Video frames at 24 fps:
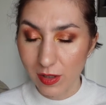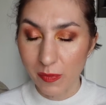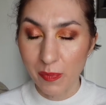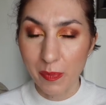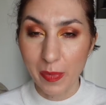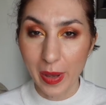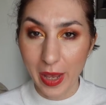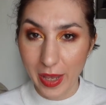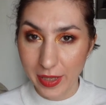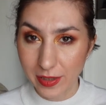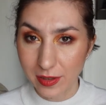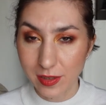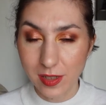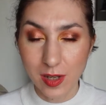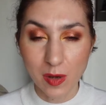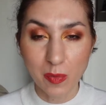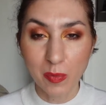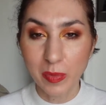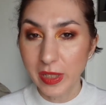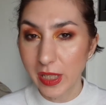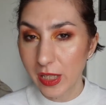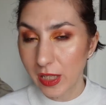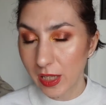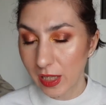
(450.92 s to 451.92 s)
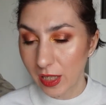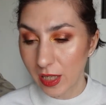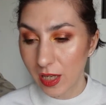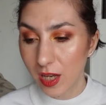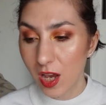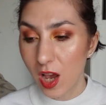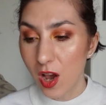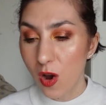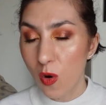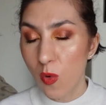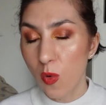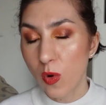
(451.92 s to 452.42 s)
panned completely
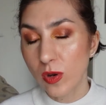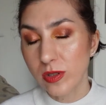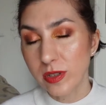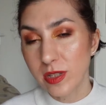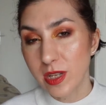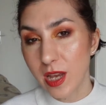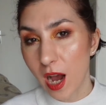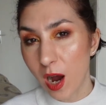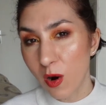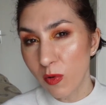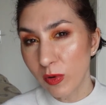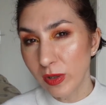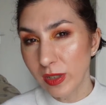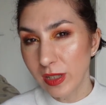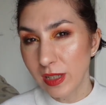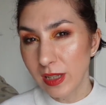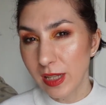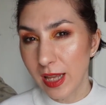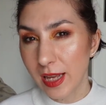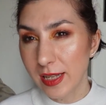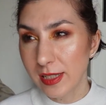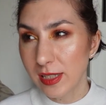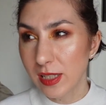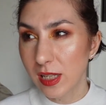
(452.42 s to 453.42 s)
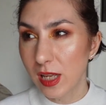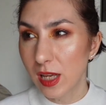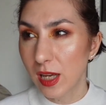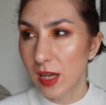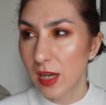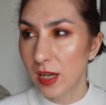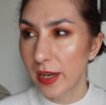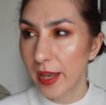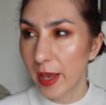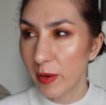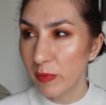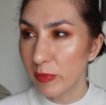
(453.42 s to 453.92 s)
was the Hourglass
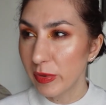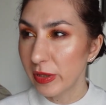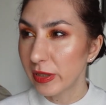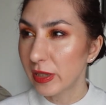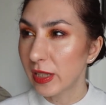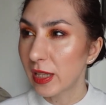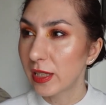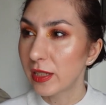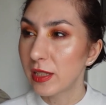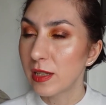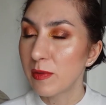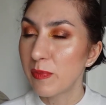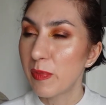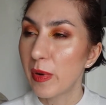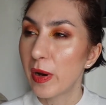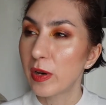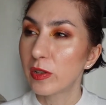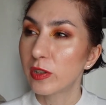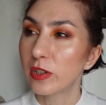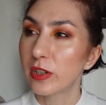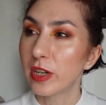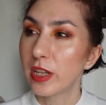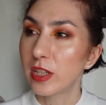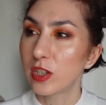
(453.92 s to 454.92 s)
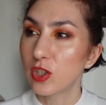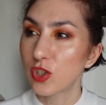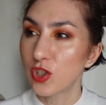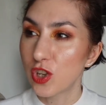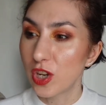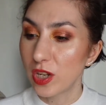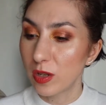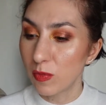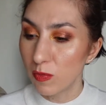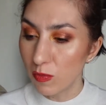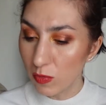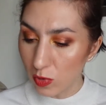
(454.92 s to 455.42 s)
uh, ambient lighting powder in the
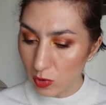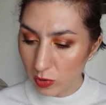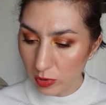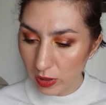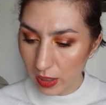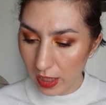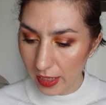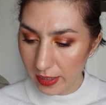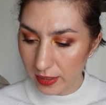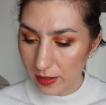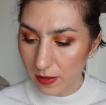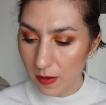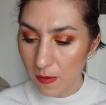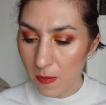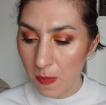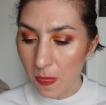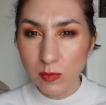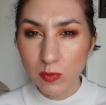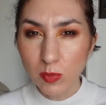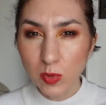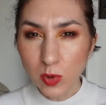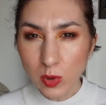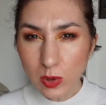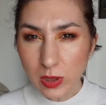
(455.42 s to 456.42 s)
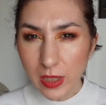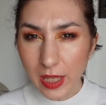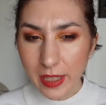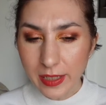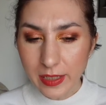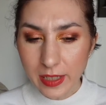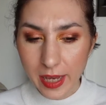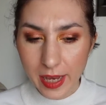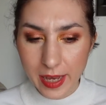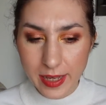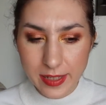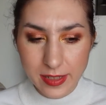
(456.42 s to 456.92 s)
shade Moodlight.
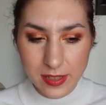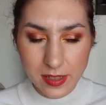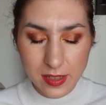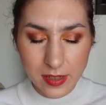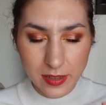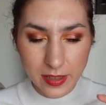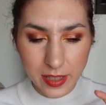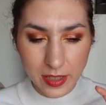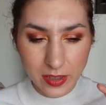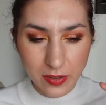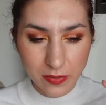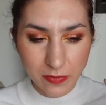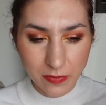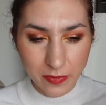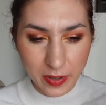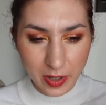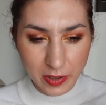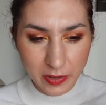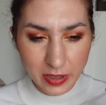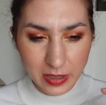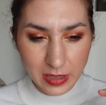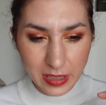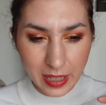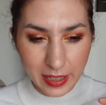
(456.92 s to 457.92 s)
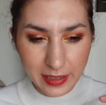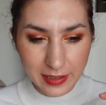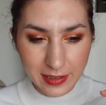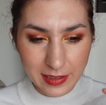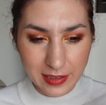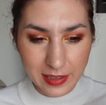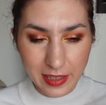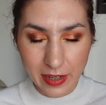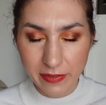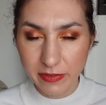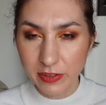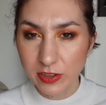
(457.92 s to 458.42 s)
Moodlight has that very light
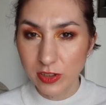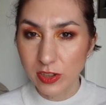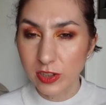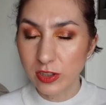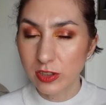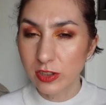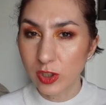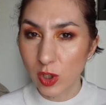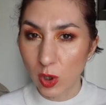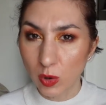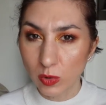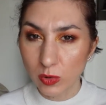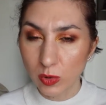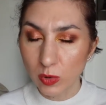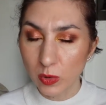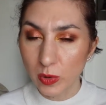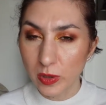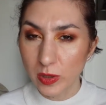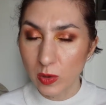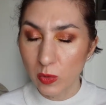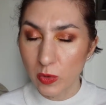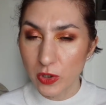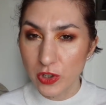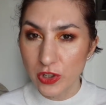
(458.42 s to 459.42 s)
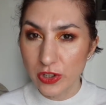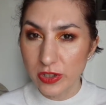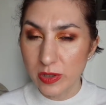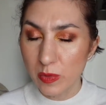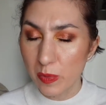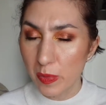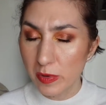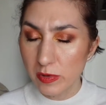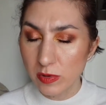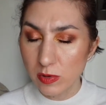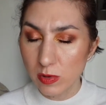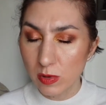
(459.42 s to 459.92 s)
lavender tone to it which is
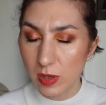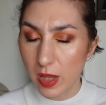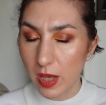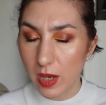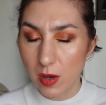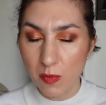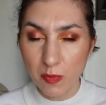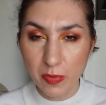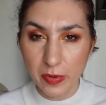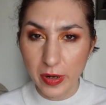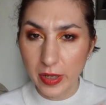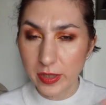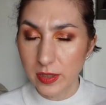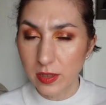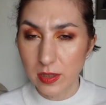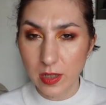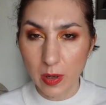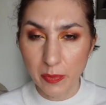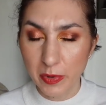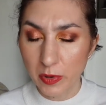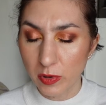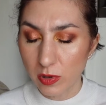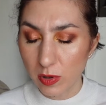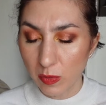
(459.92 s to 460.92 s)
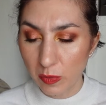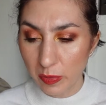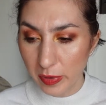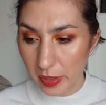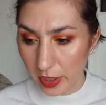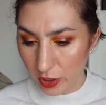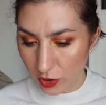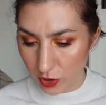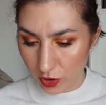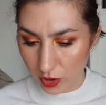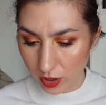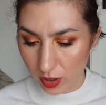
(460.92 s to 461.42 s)
supposed to like brighten up your
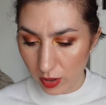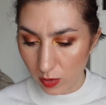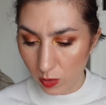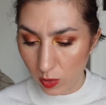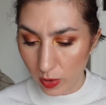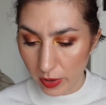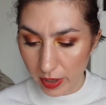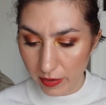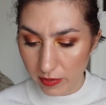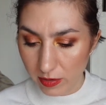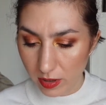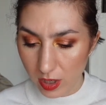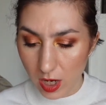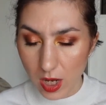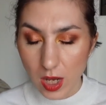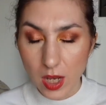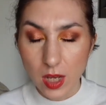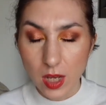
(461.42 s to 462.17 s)
complexion and whatever